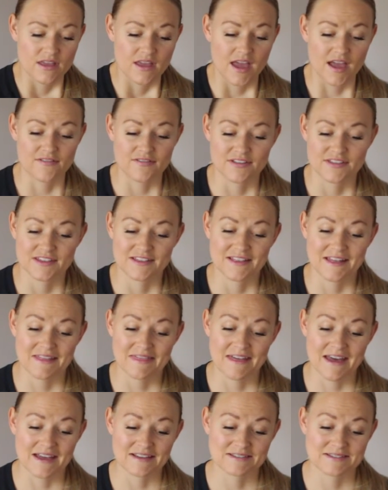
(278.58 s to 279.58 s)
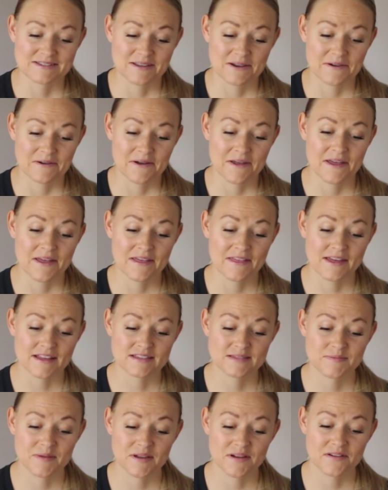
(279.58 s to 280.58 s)
everything like that. So
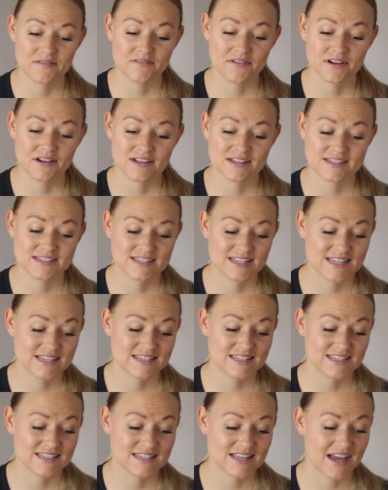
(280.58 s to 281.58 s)
that's my overall consensus.